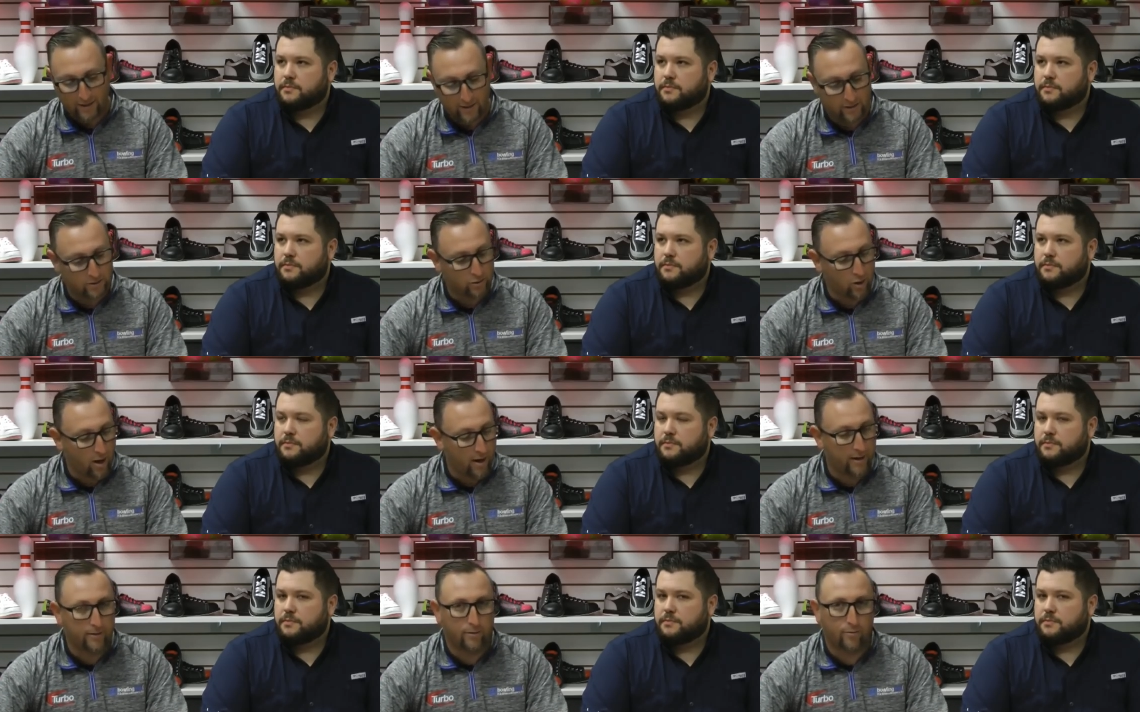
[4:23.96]
Speaker 1: need to
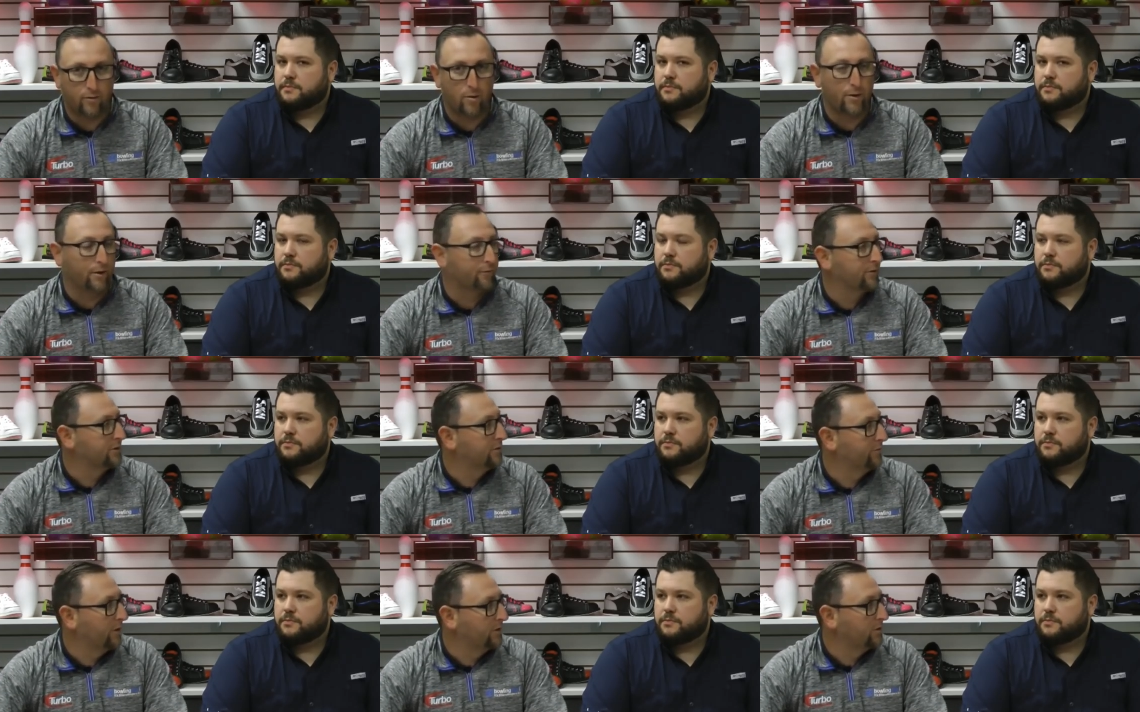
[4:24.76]
try throwing a
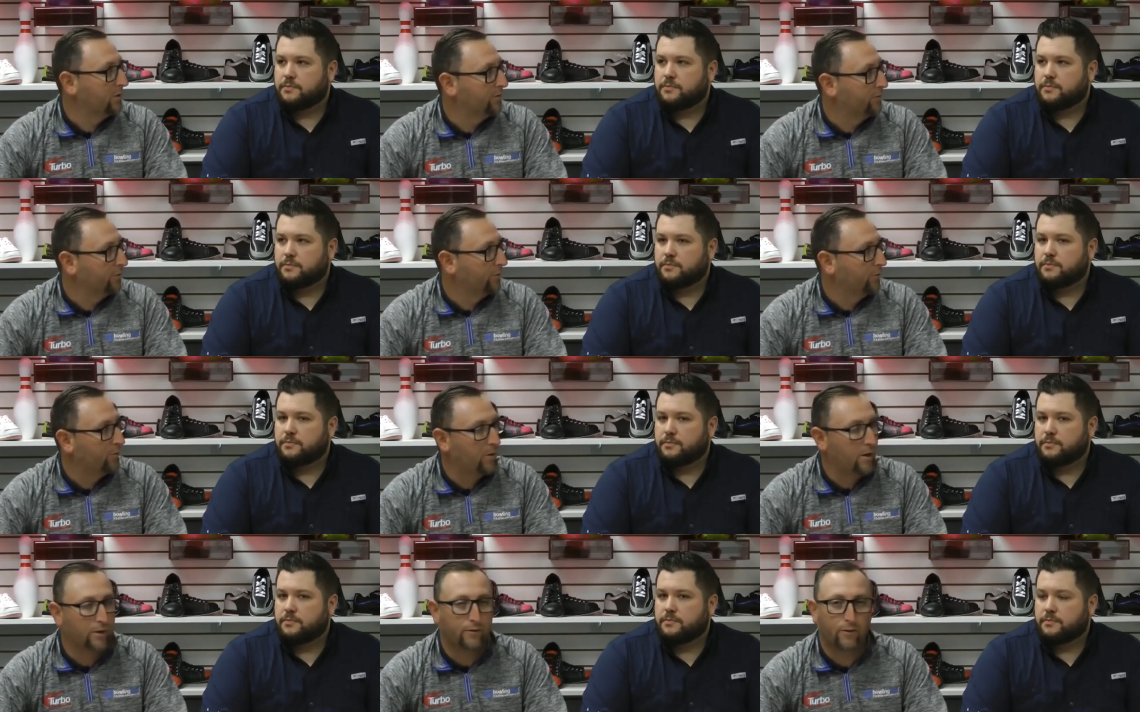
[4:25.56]
wrist device on for a
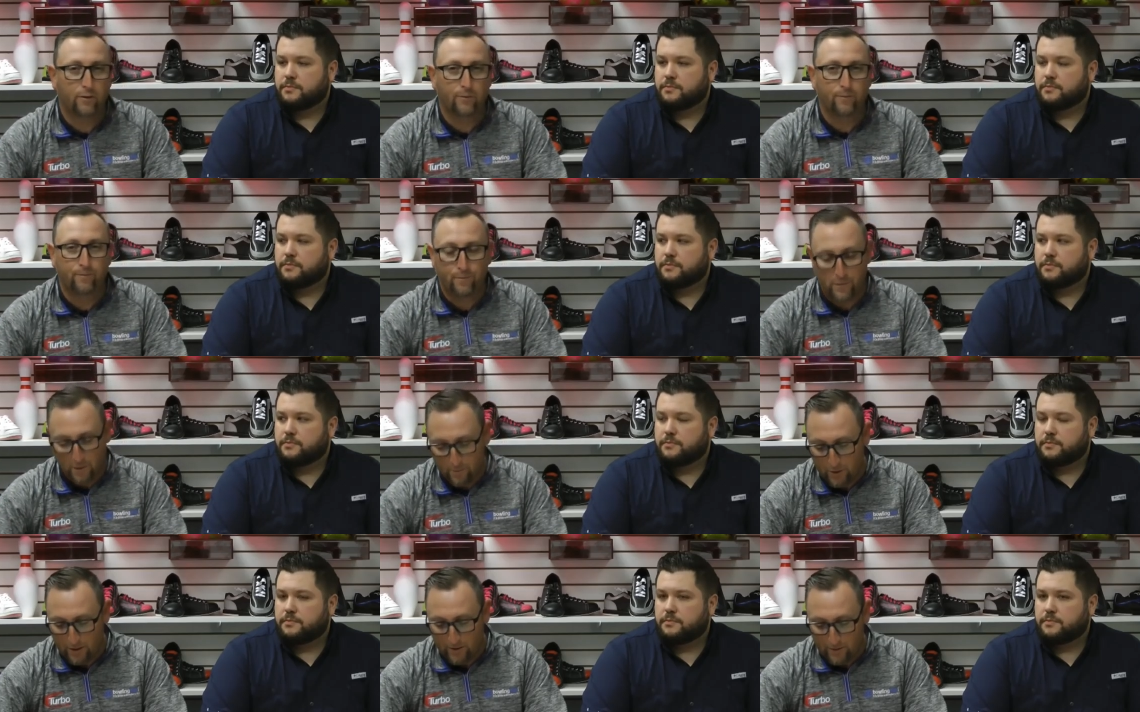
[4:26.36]
little while too.
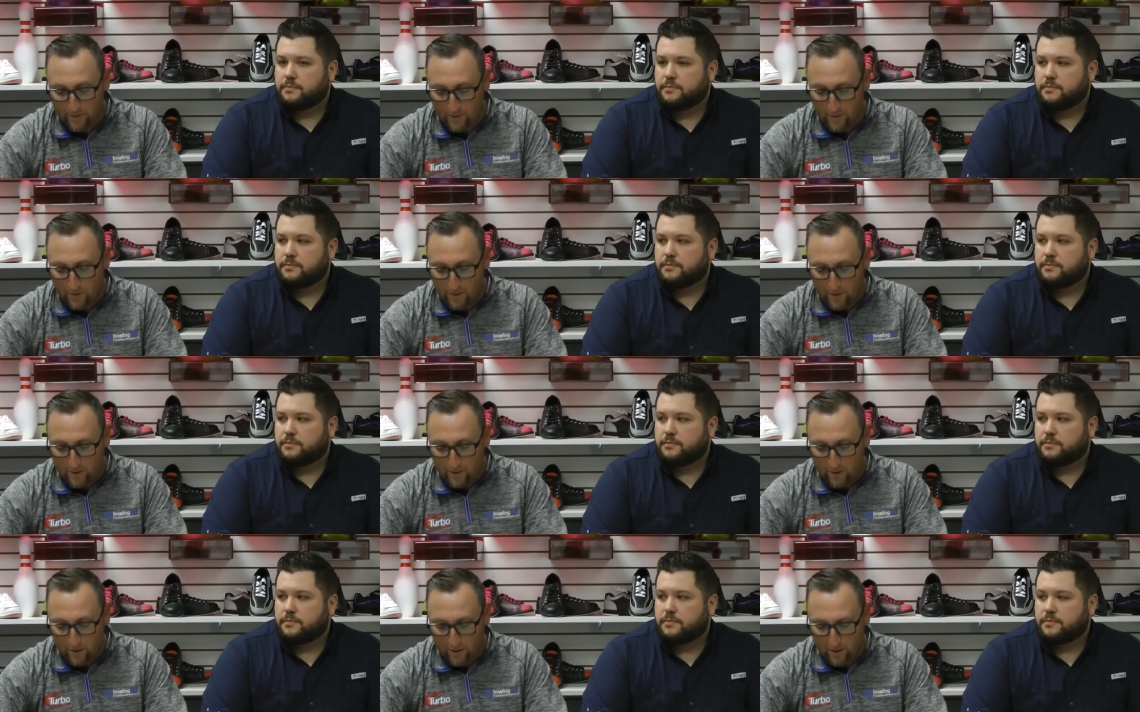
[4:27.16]
But
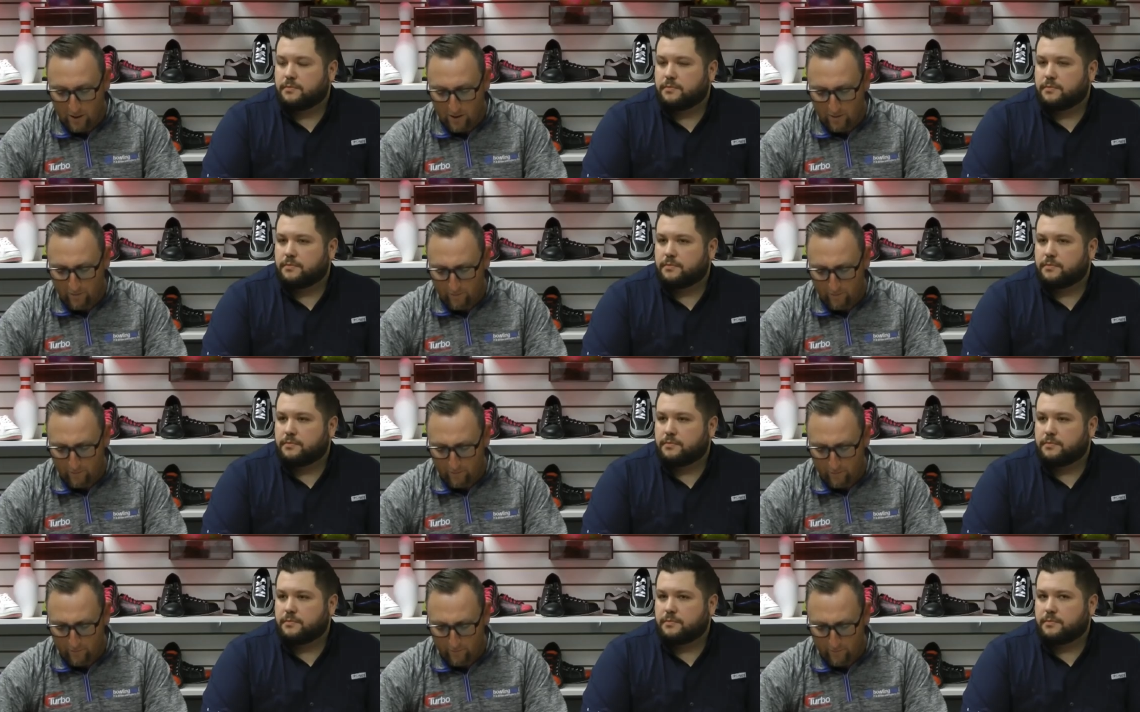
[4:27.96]
um,
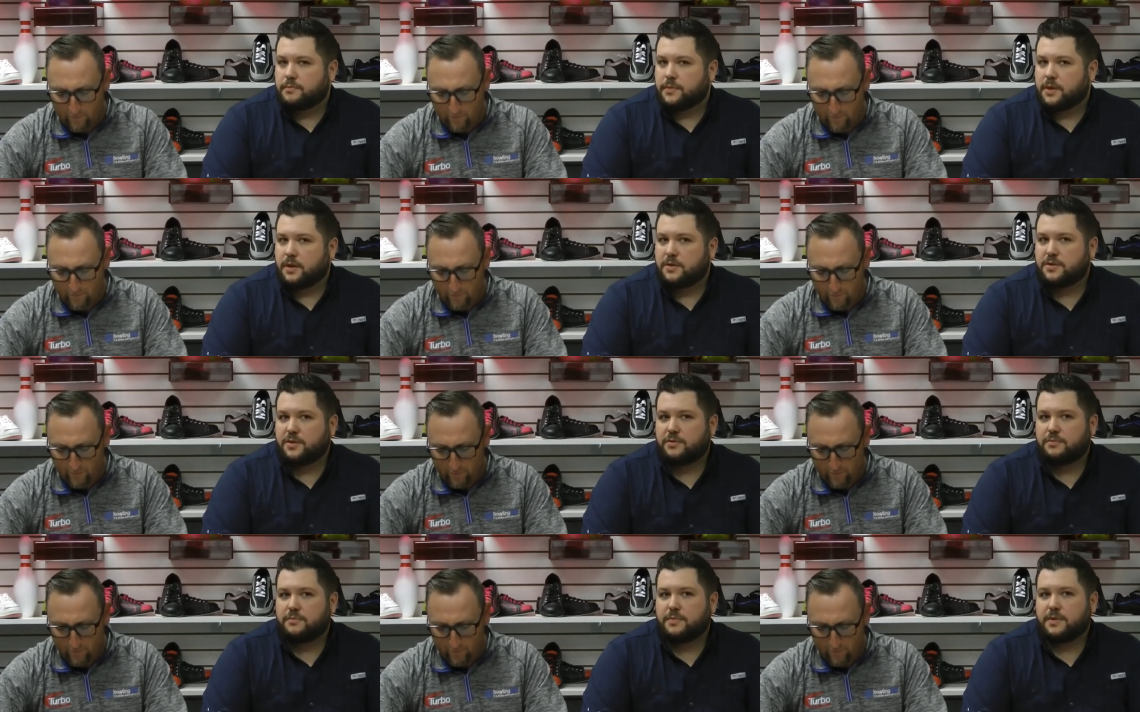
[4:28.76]

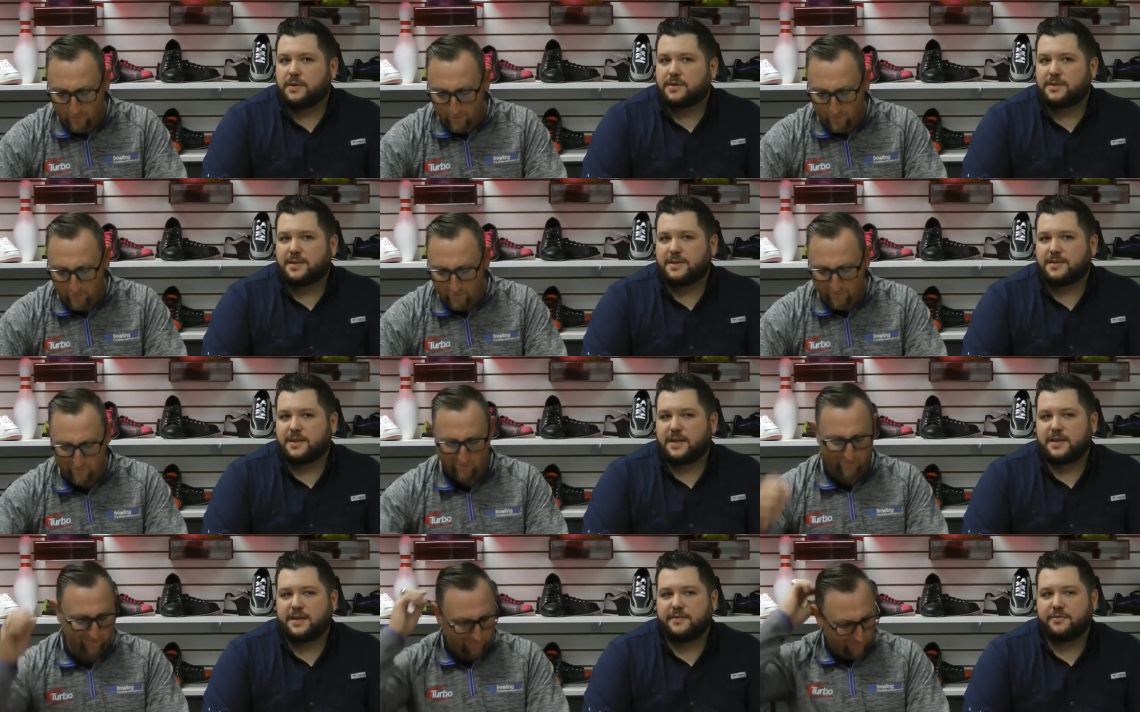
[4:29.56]
also, it's
Speaker 2: it's
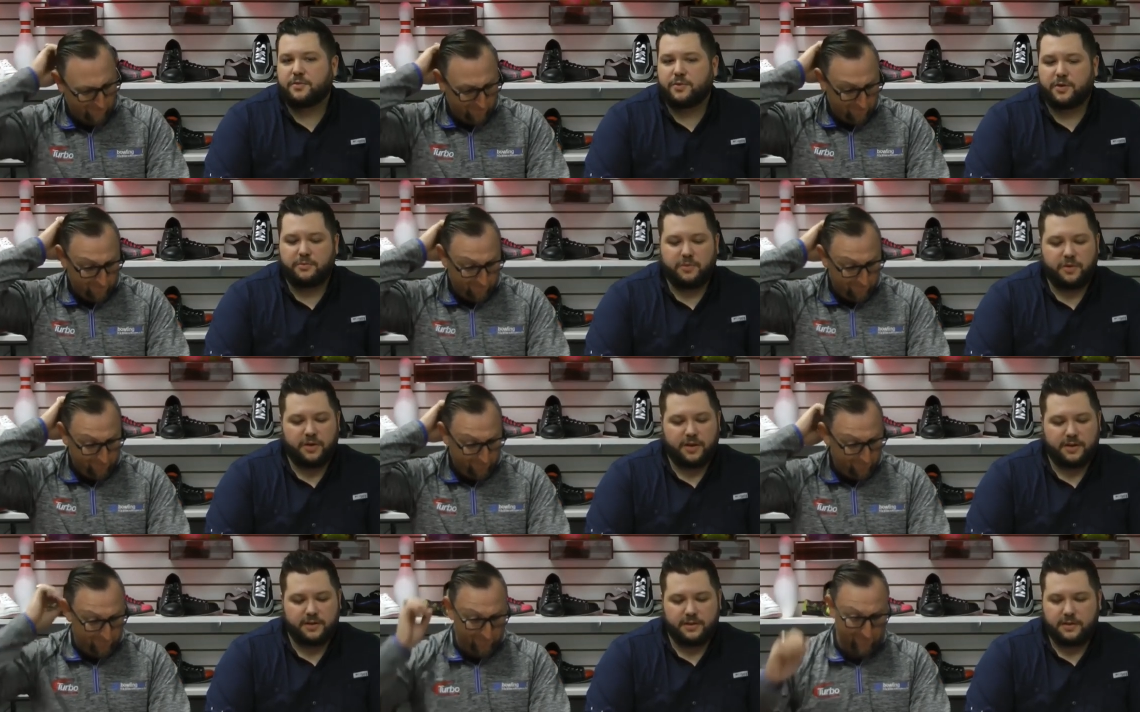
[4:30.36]
a lot different when you're
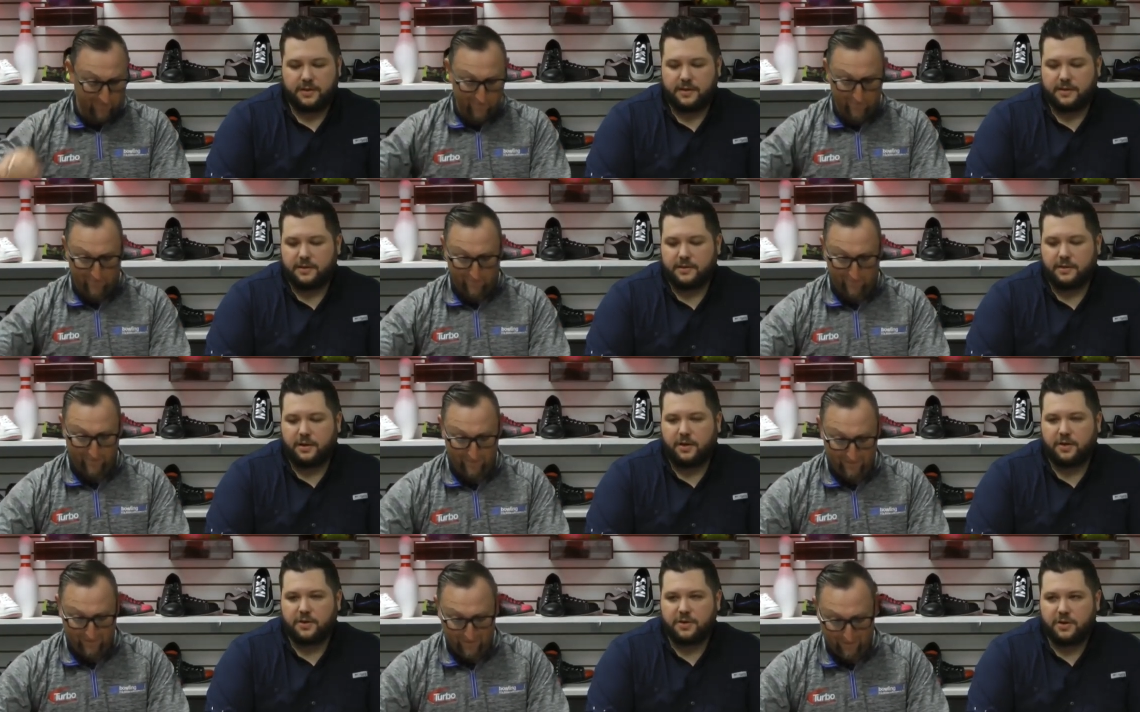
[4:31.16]
bowling on
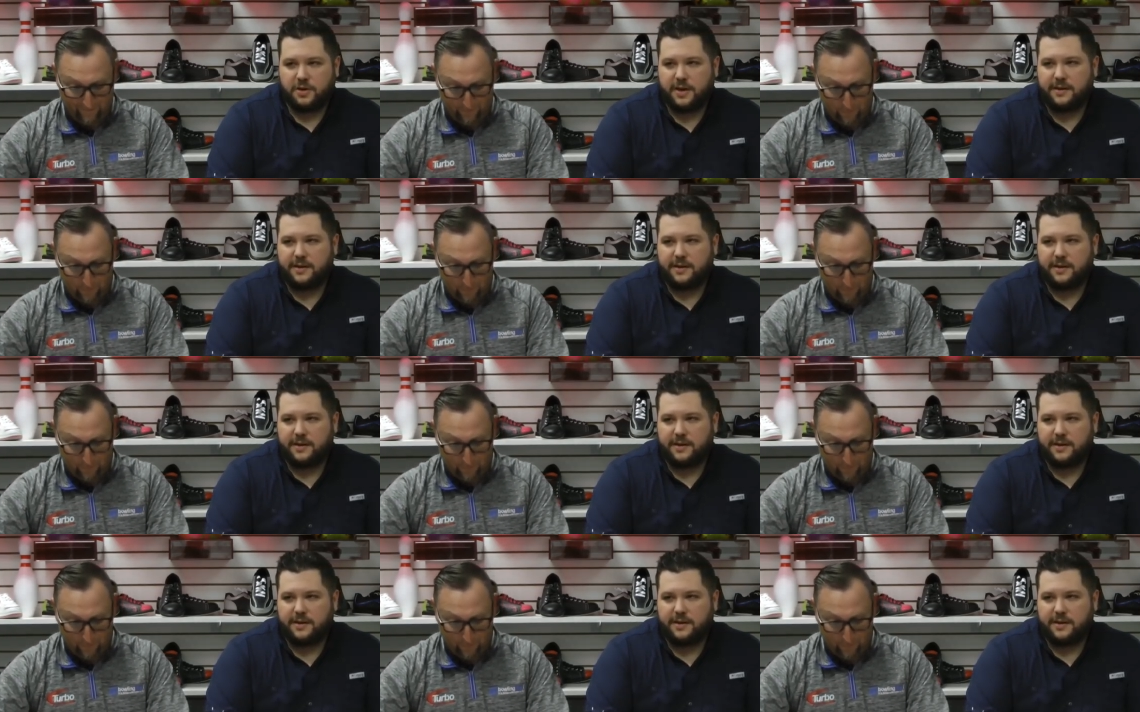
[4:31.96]
longer